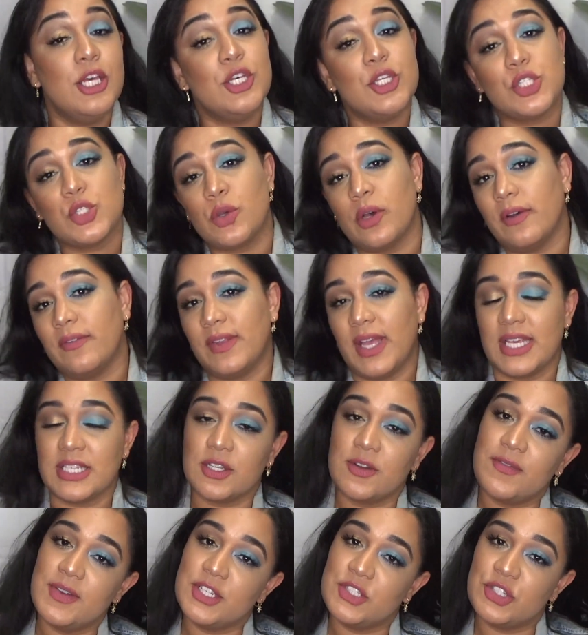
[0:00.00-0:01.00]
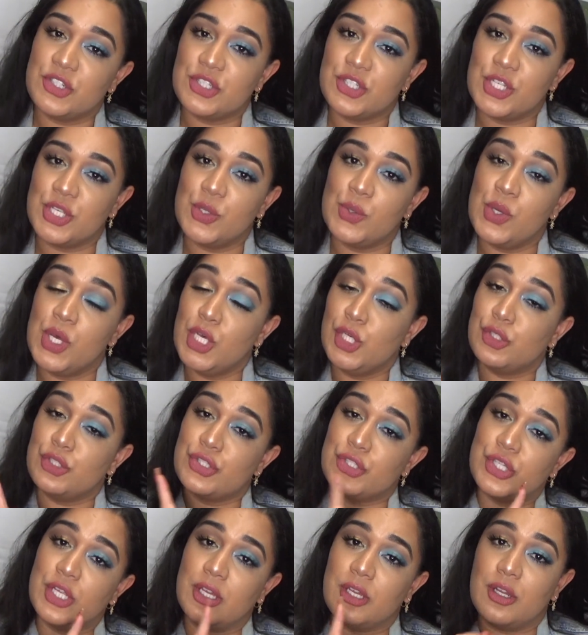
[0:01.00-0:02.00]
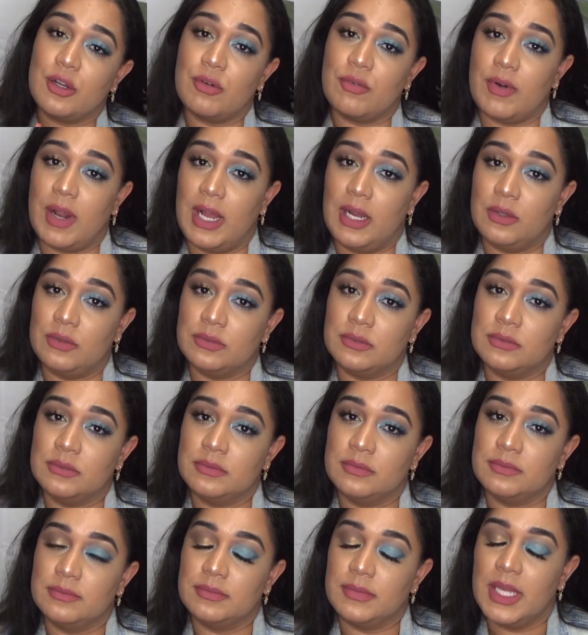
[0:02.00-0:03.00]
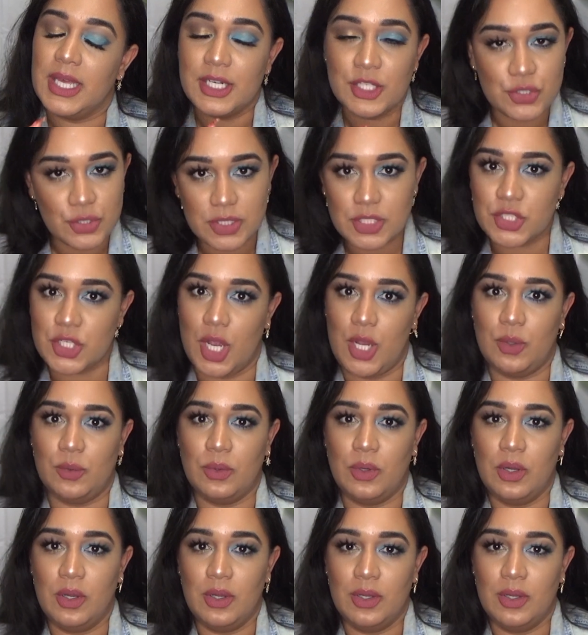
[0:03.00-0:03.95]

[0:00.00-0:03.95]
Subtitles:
So if that's of interest to you, stick around and enjoy the show.